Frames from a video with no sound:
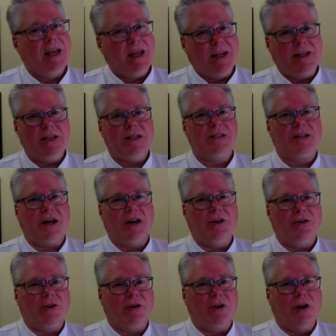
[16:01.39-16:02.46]
It needs to
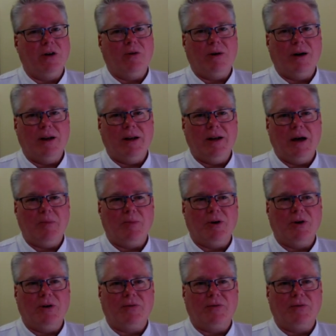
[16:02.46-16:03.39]
undergo a number of